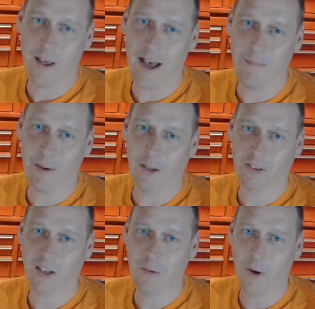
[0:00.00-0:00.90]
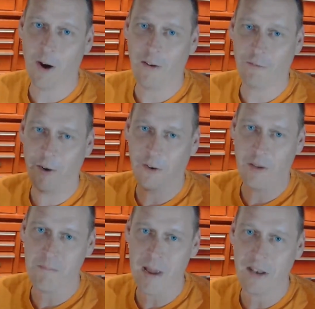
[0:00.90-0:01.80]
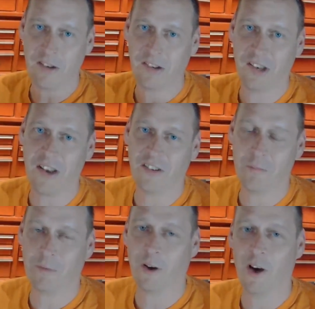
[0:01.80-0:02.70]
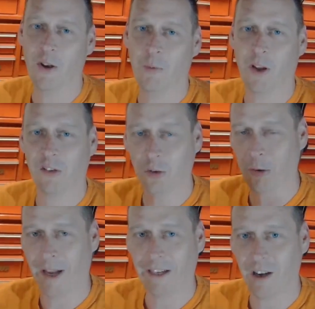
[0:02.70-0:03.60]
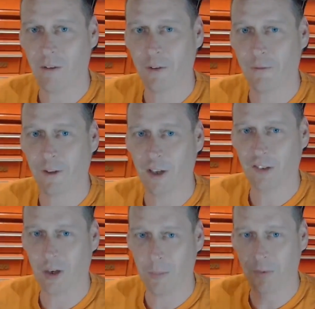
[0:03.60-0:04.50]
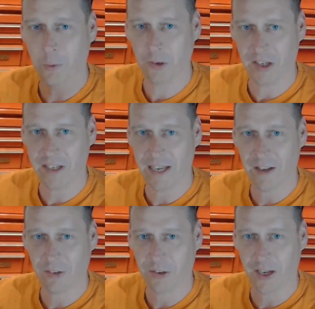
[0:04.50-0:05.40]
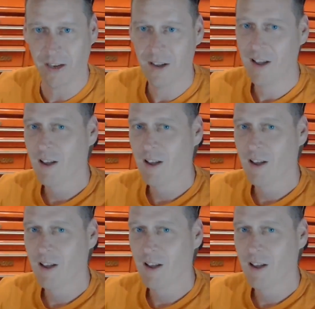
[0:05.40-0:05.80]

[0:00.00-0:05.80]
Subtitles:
with that, but I tell you what, I felt an immense sense of pride when I saw that car for the first time with all the decals on it.